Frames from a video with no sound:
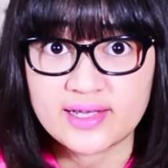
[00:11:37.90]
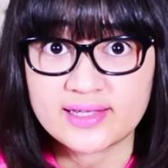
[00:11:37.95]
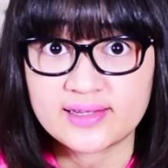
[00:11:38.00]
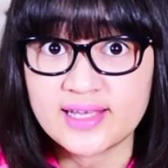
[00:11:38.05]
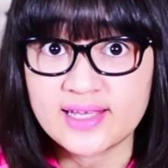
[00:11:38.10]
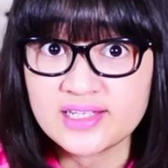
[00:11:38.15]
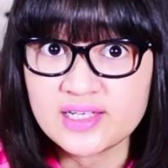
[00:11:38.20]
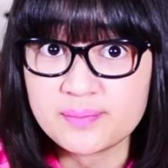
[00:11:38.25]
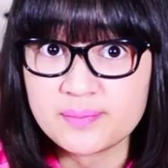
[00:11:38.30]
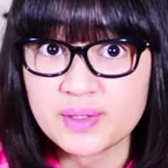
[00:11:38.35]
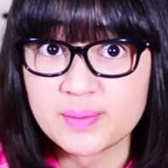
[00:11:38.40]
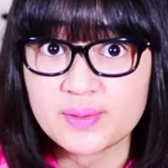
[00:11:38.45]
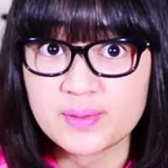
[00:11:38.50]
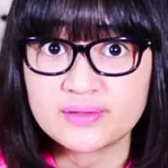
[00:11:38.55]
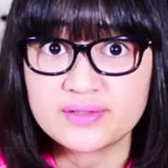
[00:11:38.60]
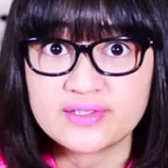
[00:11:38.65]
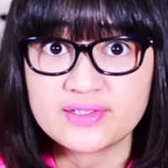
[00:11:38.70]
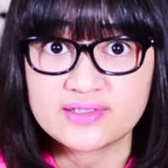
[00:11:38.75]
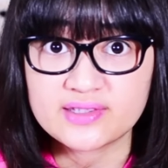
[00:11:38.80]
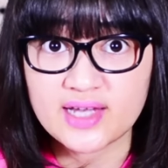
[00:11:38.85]
and let the people
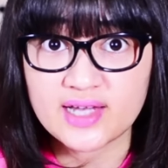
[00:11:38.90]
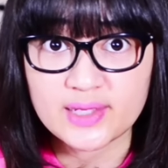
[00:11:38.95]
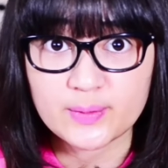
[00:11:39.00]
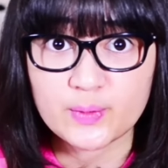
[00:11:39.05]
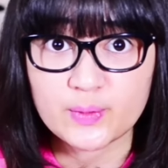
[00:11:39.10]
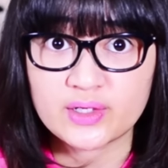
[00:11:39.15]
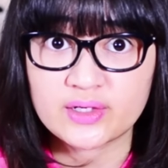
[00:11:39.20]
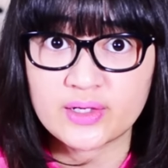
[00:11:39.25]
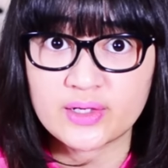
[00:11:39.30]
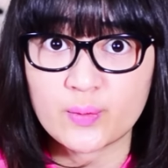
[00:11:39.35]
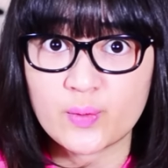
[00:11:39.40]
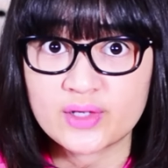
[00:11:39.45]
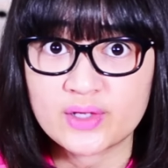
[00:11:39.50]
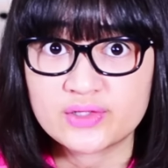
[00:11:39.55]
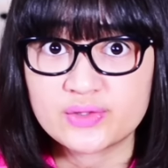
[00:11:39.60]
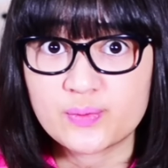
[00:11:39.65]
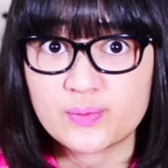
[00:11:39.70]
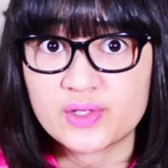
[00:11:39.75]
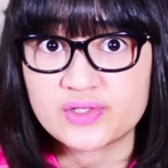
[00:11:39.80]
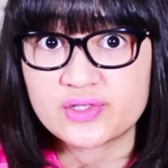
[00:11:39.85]
decide whether they want
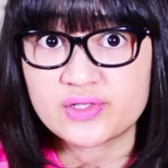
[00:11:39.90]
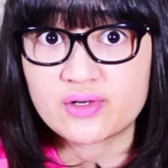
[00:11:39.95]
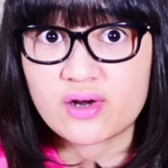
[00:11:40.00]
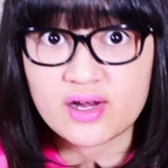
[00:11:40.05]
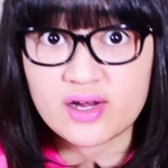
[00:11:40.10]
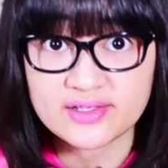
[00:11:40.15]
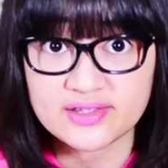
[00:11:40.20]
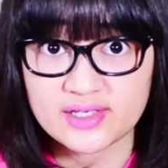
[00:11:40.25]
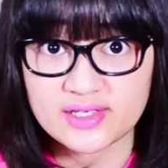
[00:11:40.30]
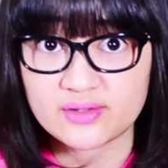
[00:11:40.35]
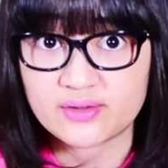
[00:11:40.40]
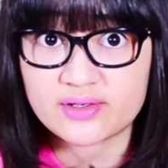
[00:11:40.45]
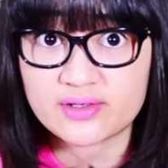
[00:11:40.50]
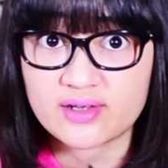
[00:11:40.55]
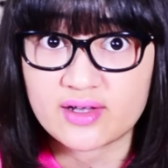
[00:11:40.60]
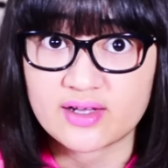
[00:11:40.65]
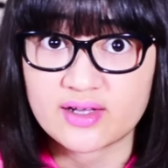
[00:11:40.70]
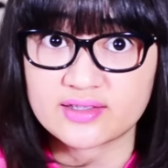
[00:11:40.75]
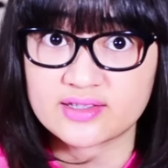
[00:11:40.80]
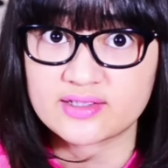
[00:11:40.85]
to watch your content or
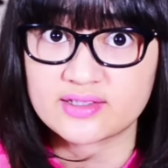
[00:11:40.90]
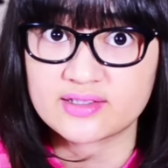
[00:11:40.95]
not.